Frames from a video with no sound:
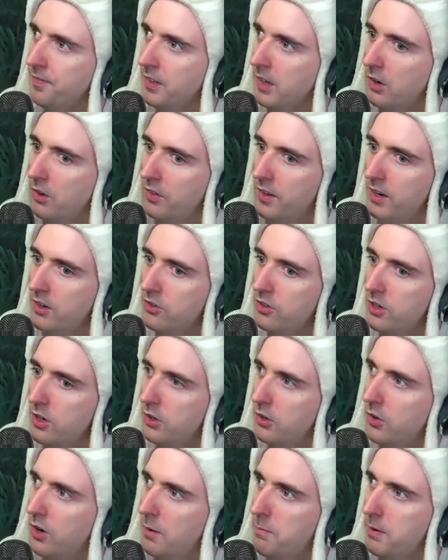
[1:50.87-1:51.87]
Oh, there's
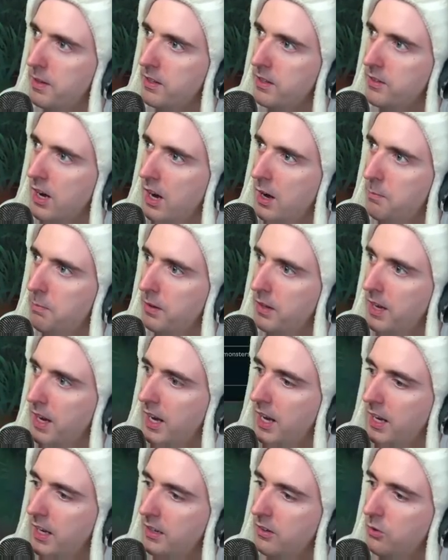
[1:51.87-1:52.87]
Nunu up in top
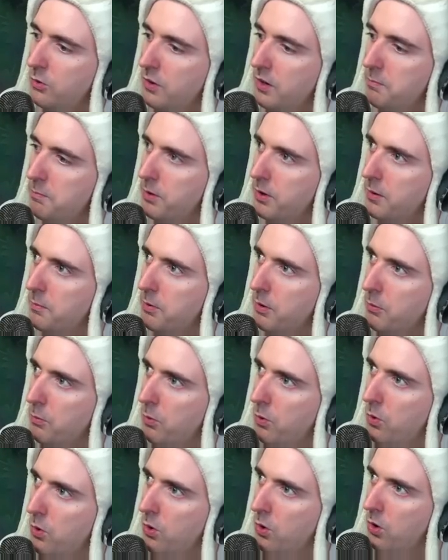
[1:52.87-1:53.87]
lane. Gwen put up her
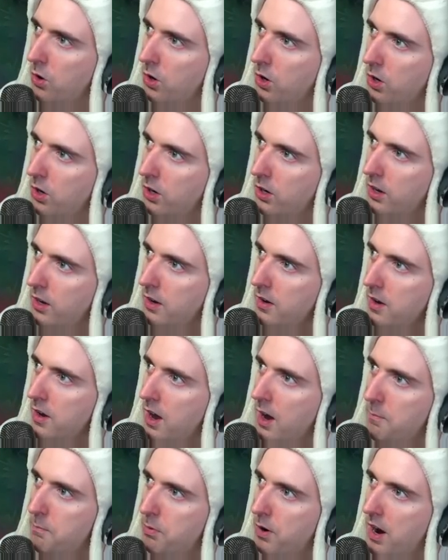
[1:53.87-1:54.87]
ward.
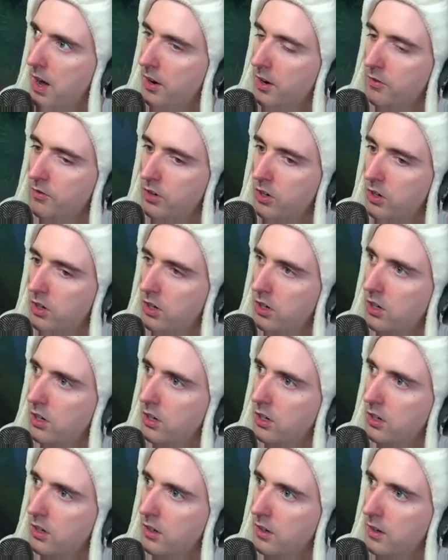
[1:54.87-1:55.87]
I'm proud of
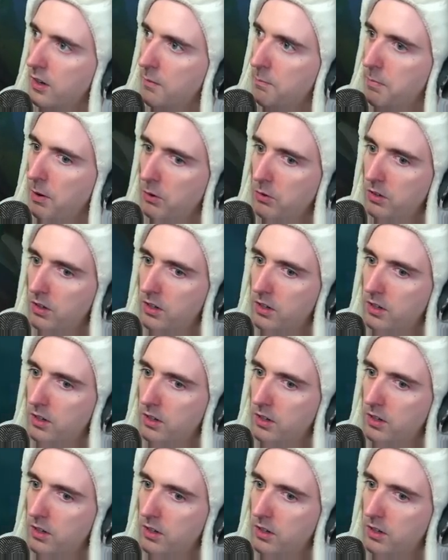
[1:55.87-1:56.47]
her. Bonk.